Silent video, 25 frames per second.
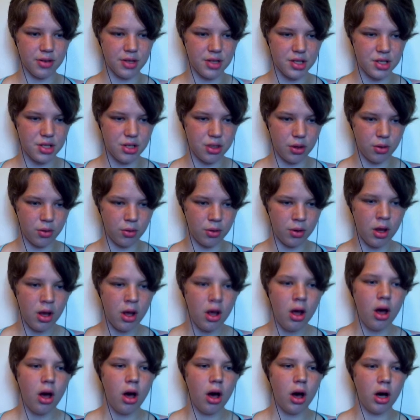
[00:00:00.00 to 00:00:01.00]
the stone.
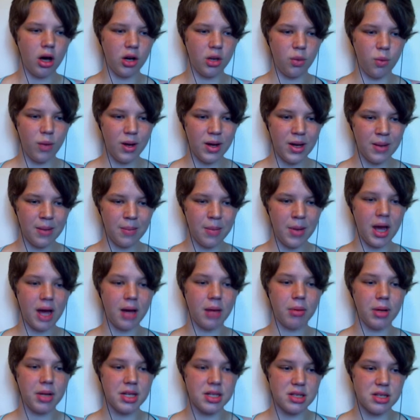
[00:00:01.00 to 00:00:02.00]
On a whim, I
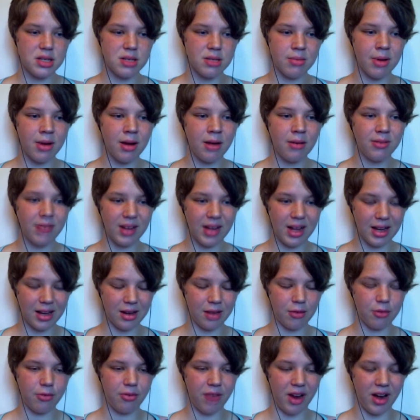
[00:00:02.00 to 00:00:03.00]
placed a small
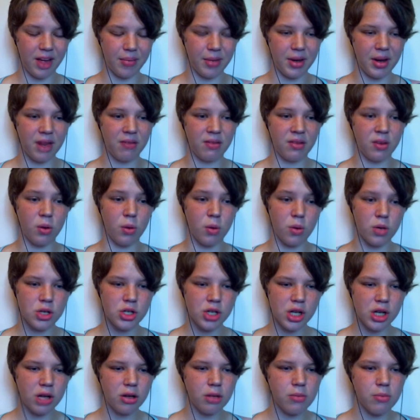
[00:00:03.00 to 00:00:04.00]
fragment of the
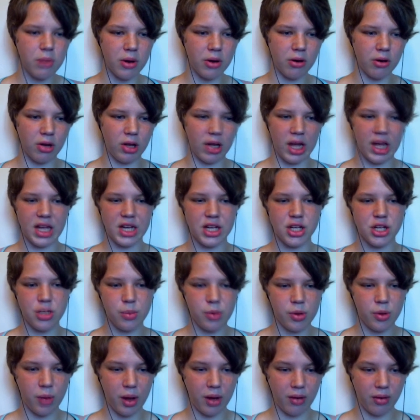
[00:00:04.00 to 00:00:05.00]
orange-colored mineral I had
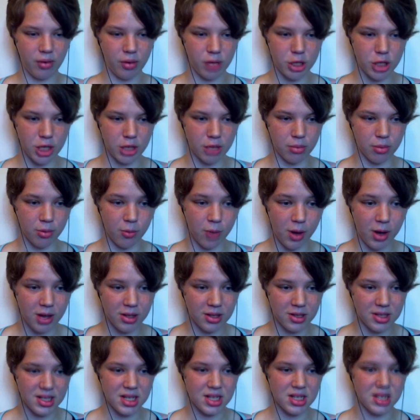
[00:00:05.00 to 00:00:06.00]
chipped away from the chamber
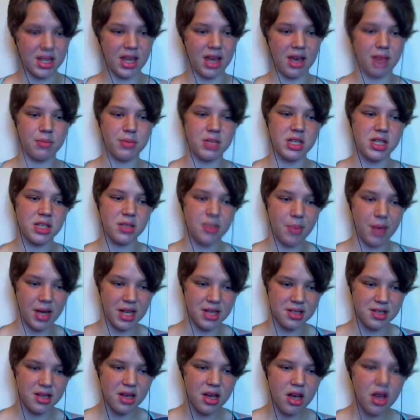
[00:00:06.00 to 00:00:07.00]
walls into the empty
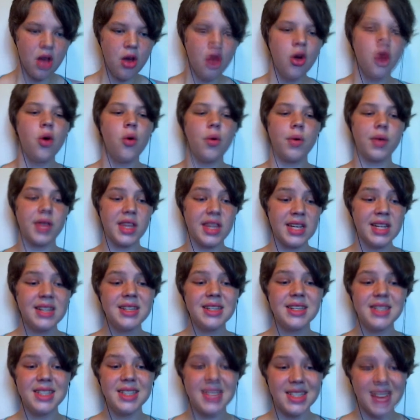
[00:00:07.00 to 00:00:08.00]
space. Within
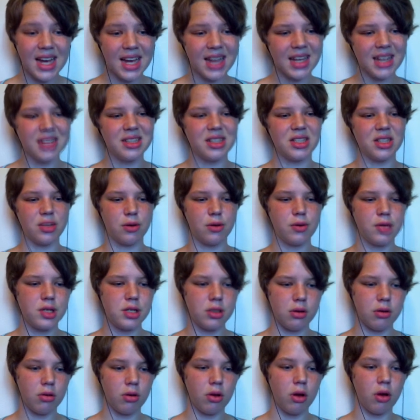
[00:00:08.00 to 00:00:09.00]
seconds, the
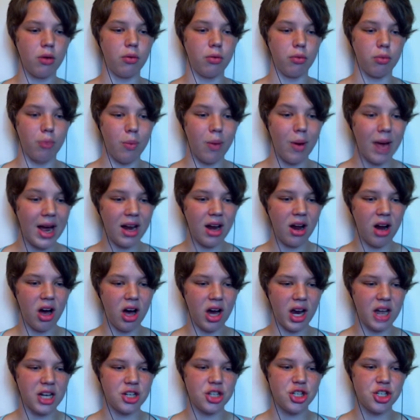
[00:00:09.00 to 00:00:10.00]
crystal glowed
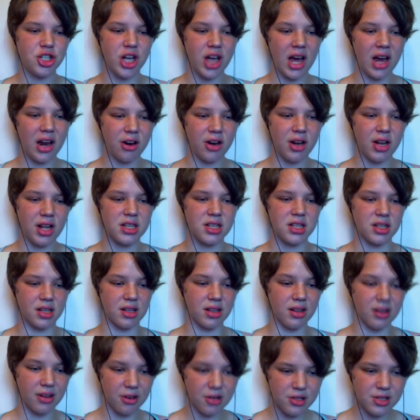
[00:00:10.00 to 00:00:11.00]
white-hot and shattered into
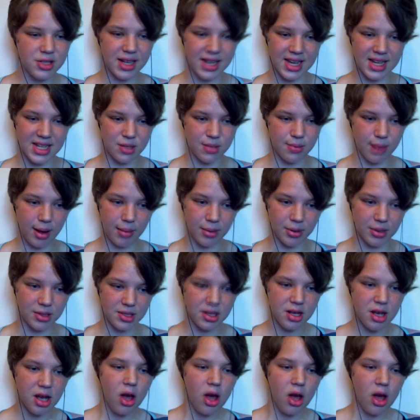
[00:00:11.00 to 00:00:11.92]
glitter-sized pebbles,